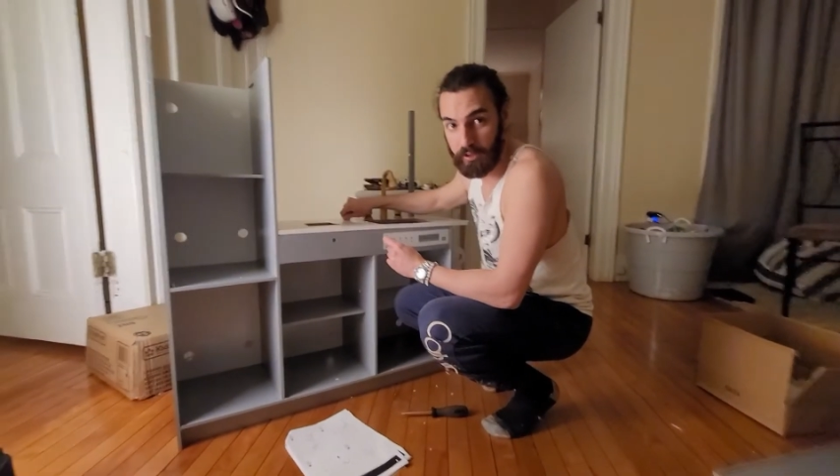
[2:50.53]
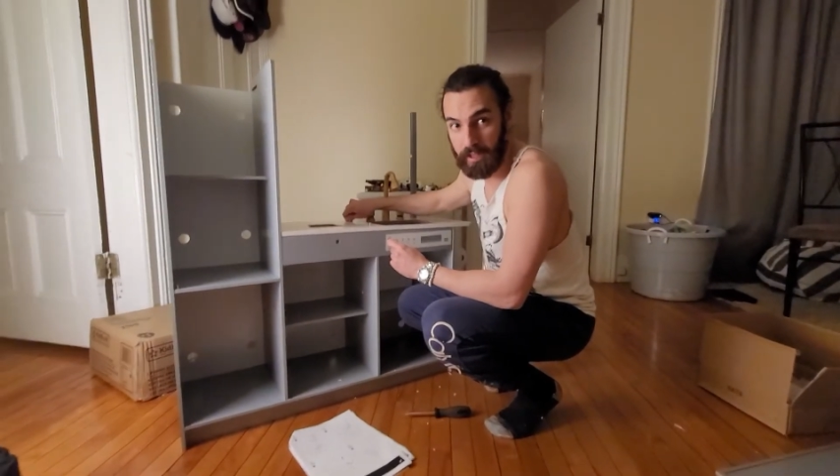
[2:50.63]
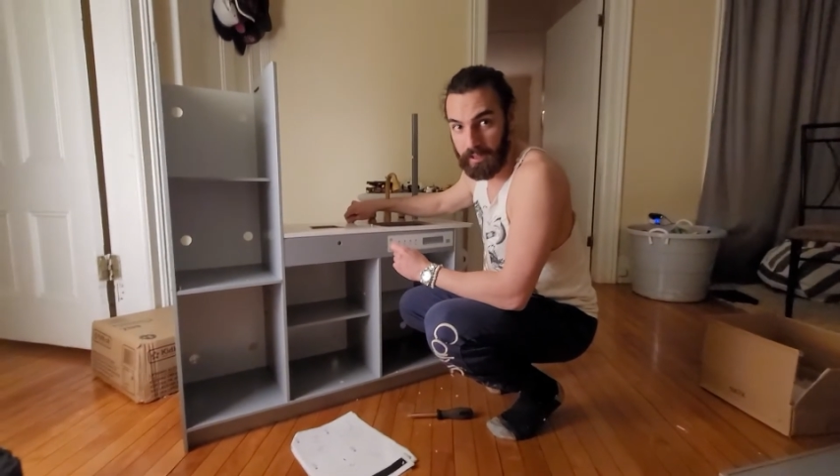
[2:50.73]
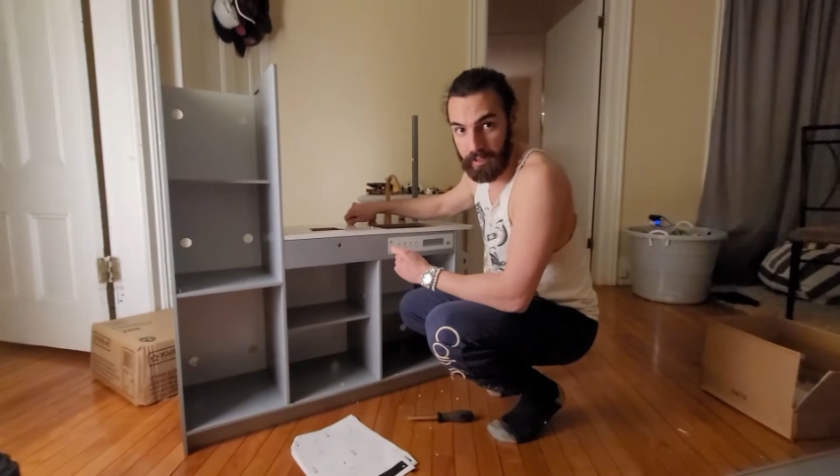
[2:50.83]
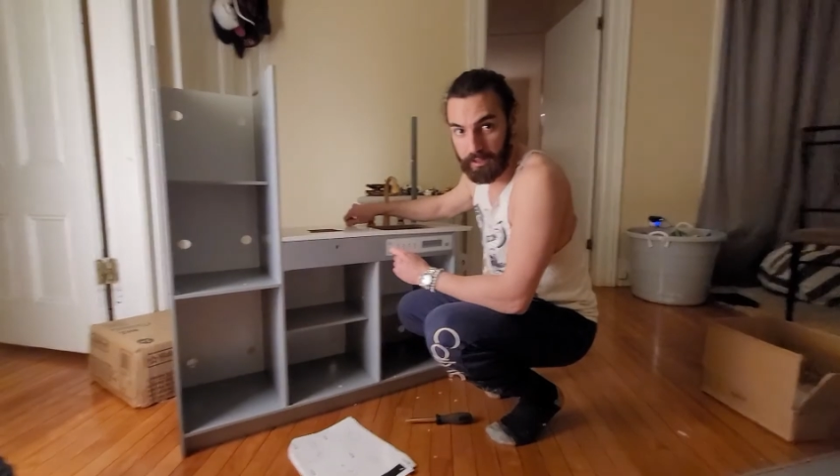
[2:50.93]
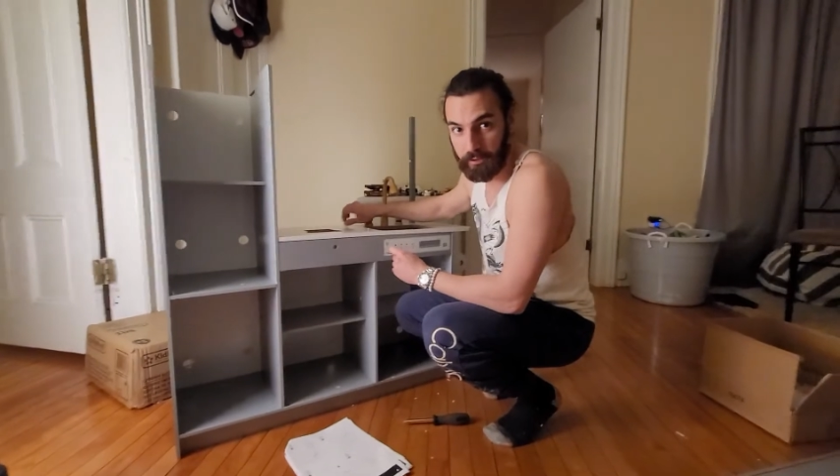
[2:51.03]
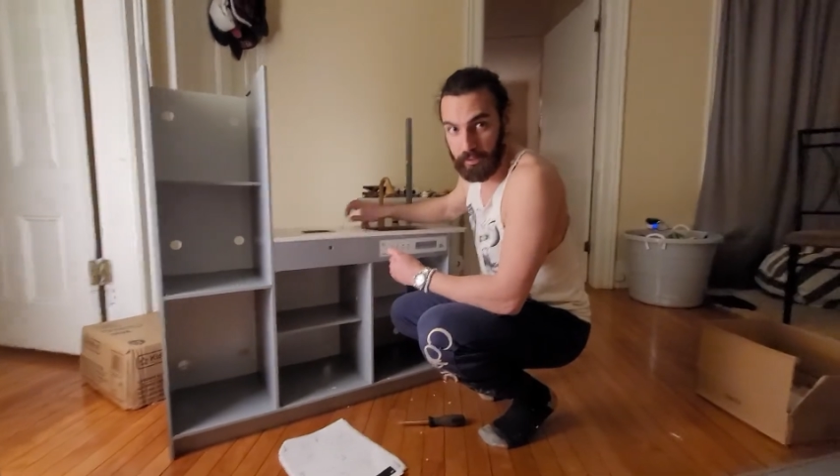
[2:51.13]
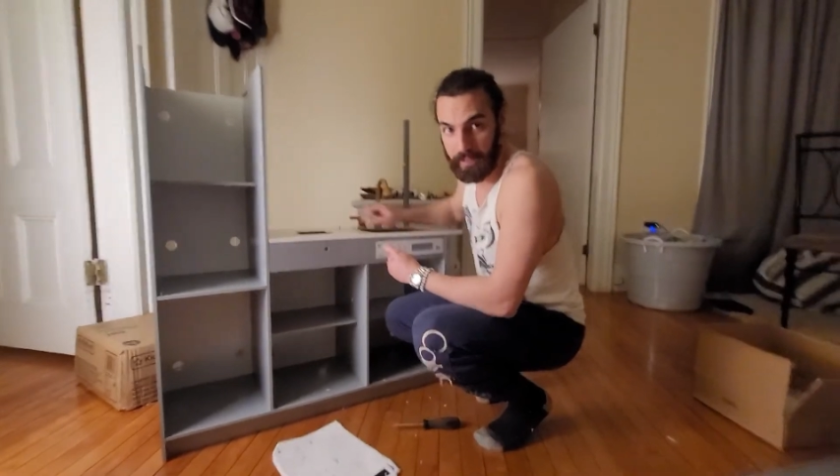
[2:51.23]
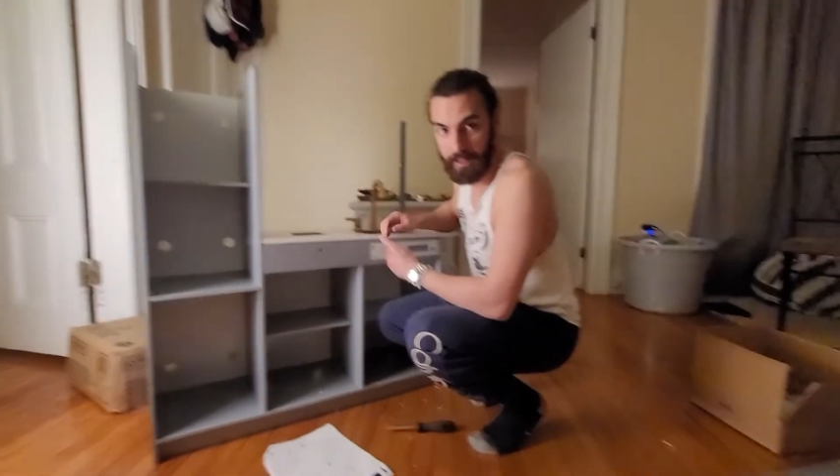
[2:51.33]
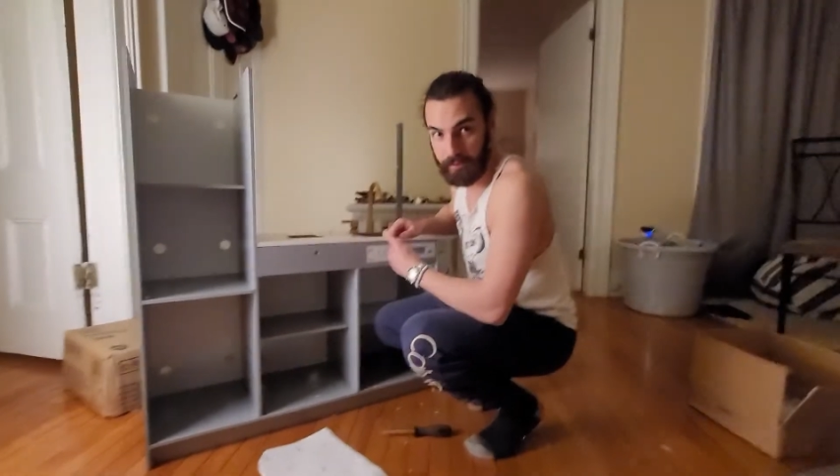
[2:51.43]
can't handle
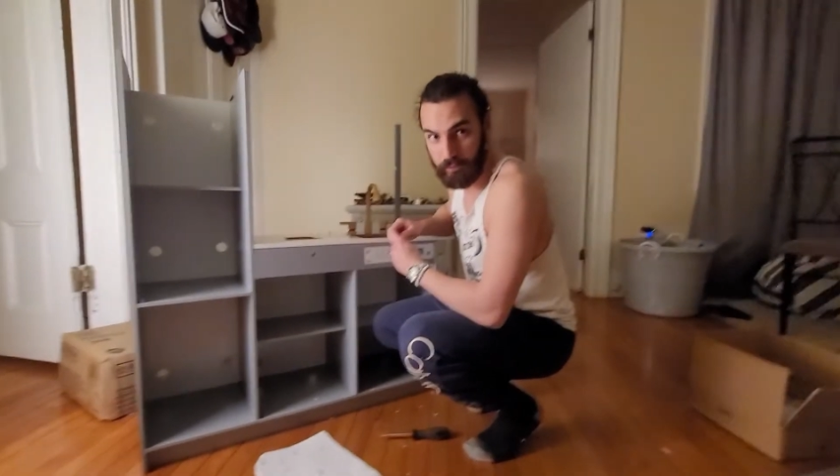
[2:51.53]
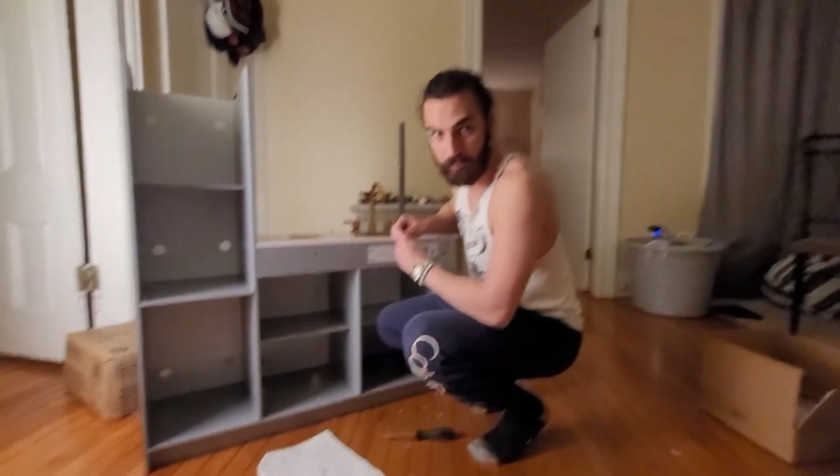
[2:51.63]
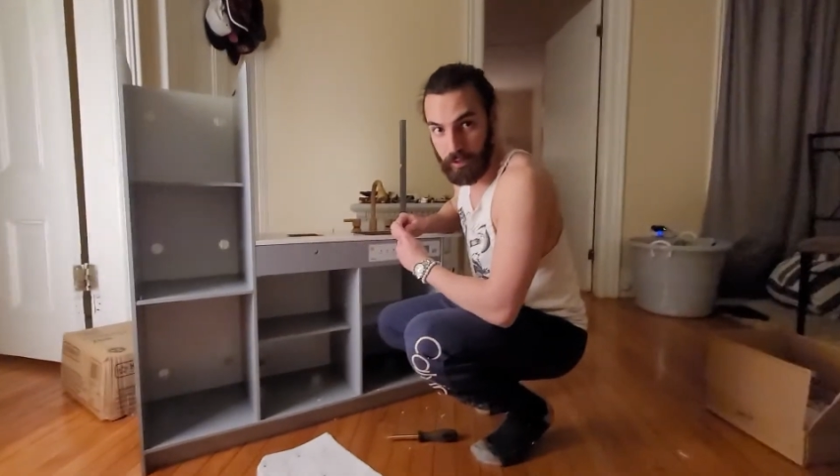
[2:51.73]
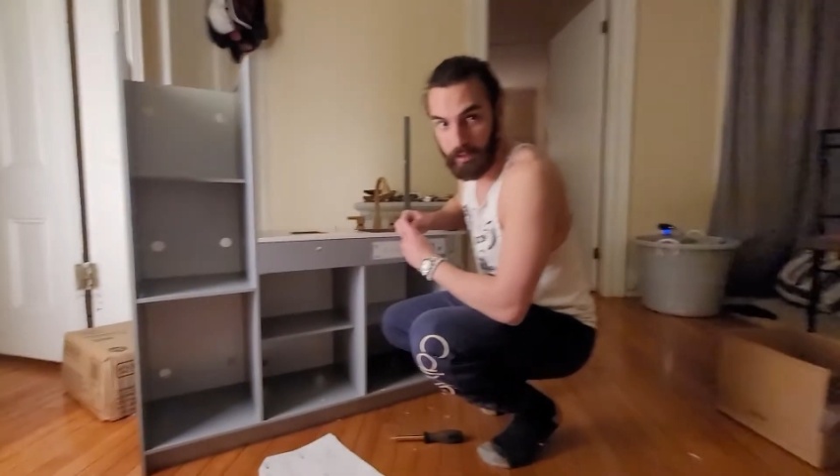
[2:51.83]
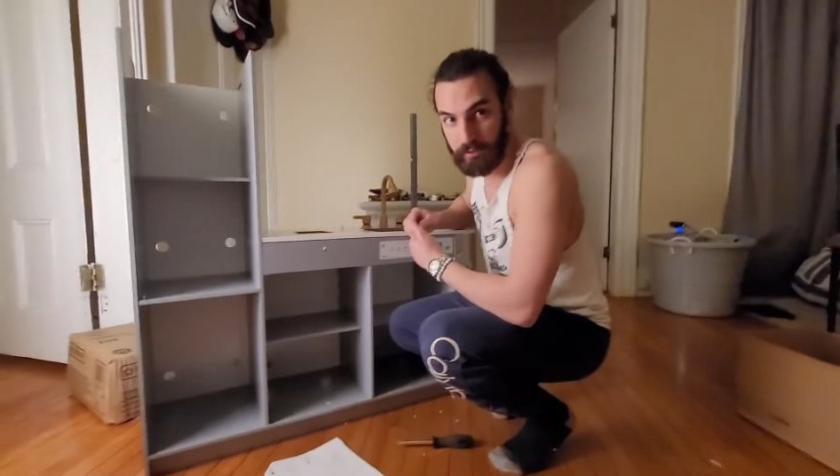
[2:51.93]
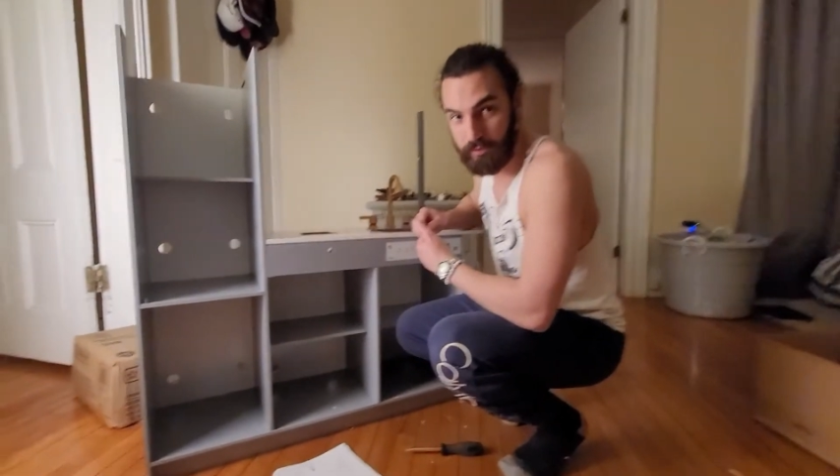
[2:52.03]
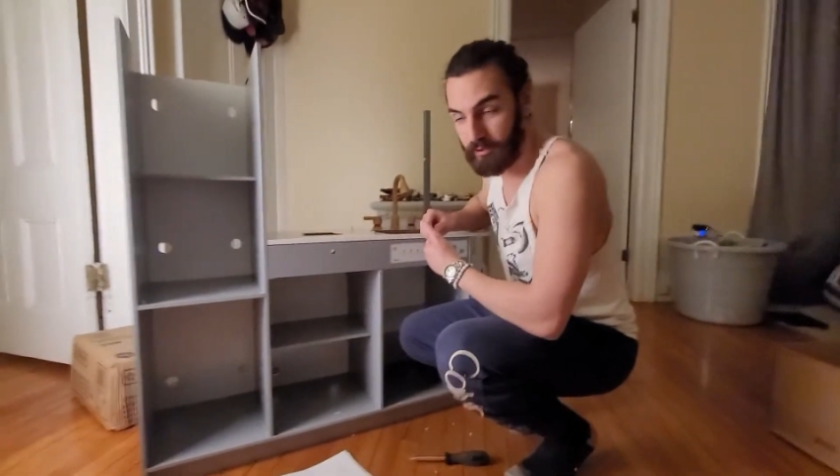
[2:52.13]
that kind of stress.